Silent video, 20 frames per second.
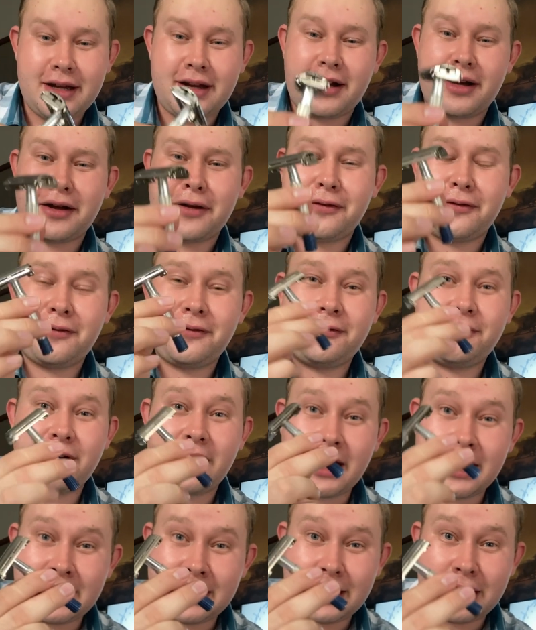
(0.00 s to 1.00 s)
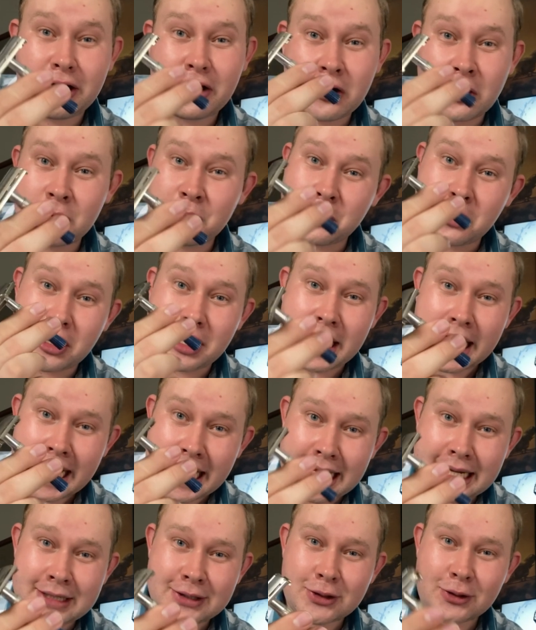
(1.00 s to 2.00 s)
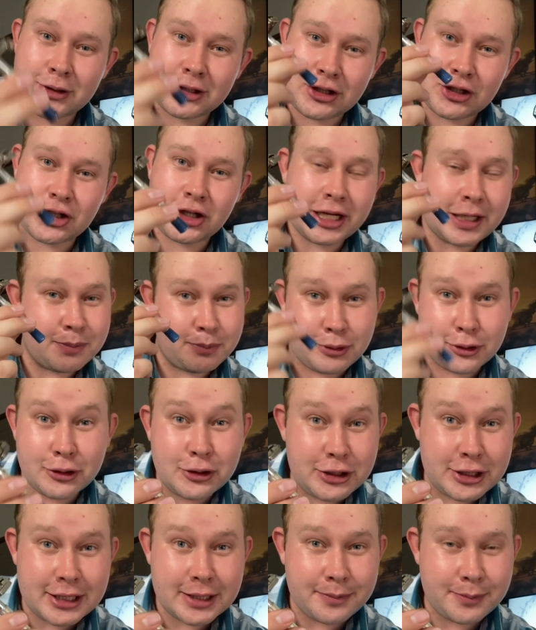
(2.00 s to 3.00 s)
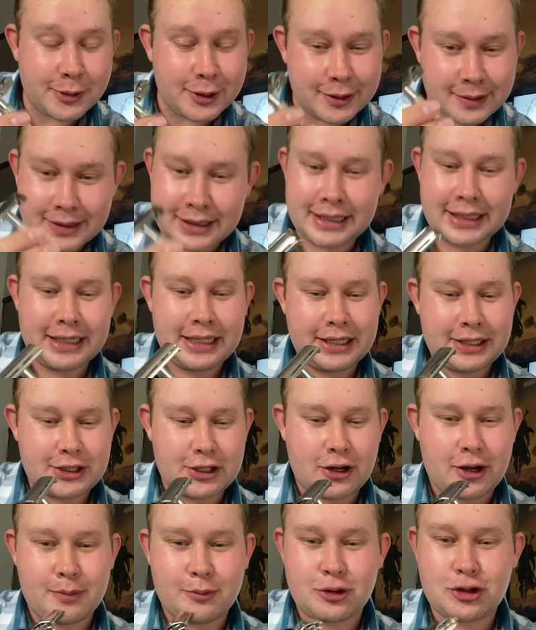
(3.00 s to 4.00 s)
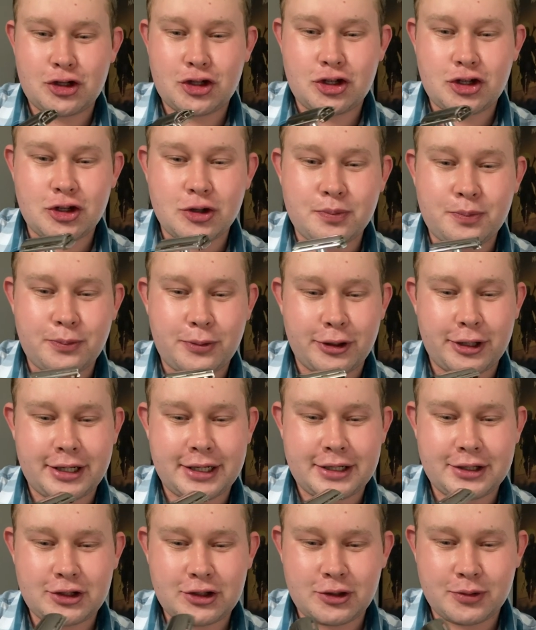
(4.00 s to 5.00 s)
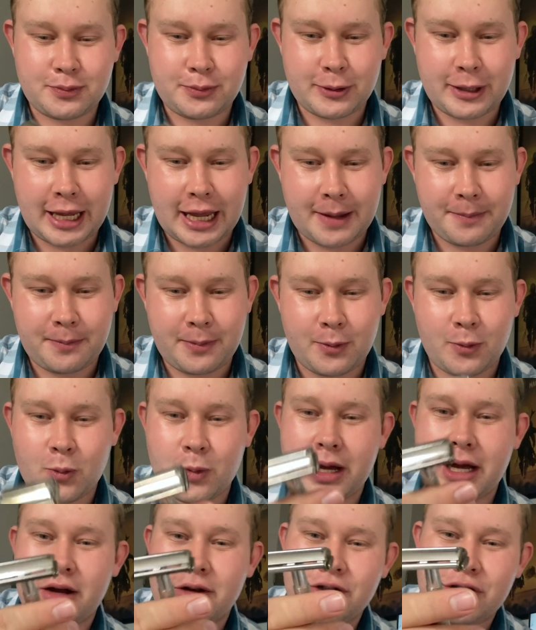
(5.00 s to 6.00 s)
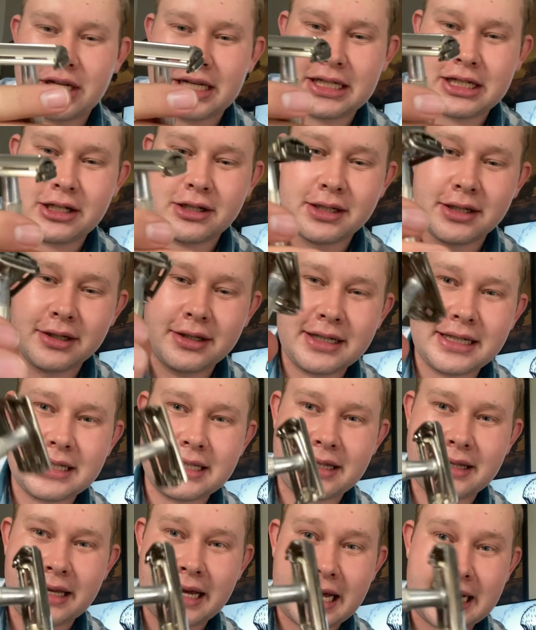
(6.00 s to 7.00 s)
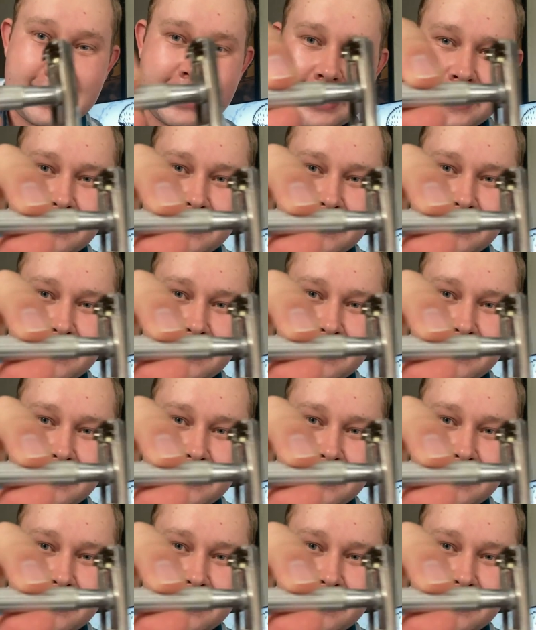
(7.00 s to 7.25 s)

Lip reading: I finally got my hands on a Gillette Blue Tip. So I'm super, super happy. Wow, just look at that.